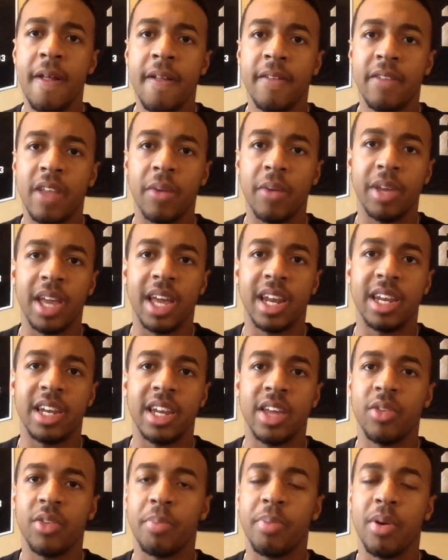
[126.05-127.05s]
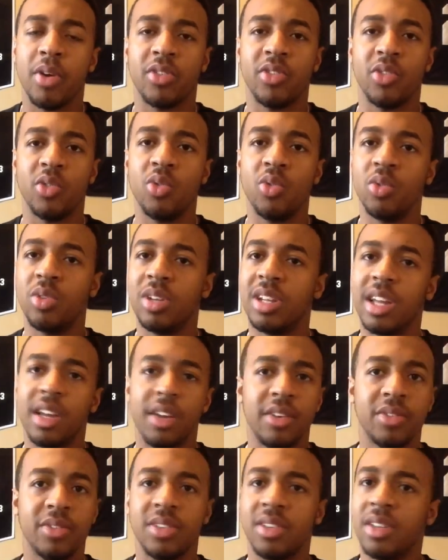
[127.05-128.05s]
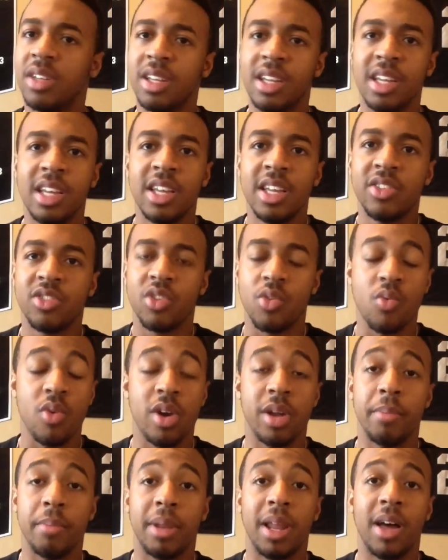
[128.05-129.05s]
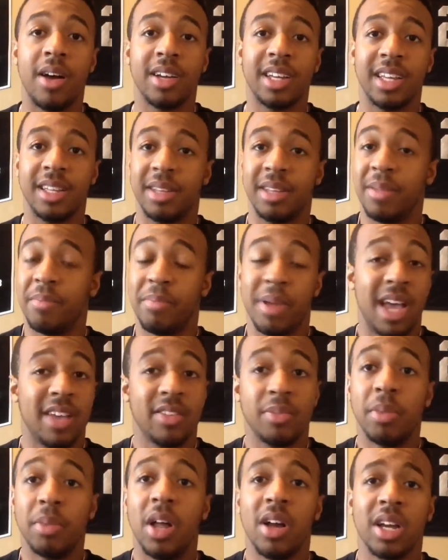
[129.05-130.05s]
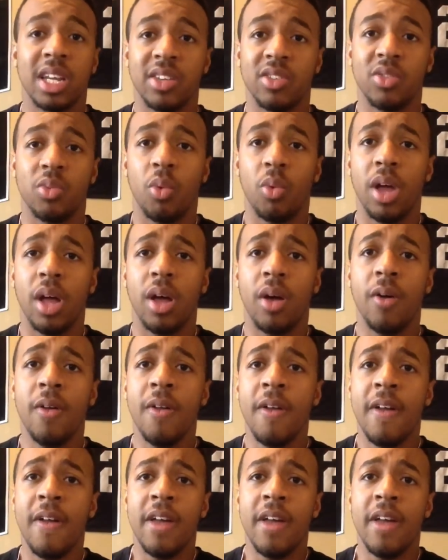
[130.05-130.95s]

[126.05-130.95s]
Now we got another person who loves to run block and can pass block as well.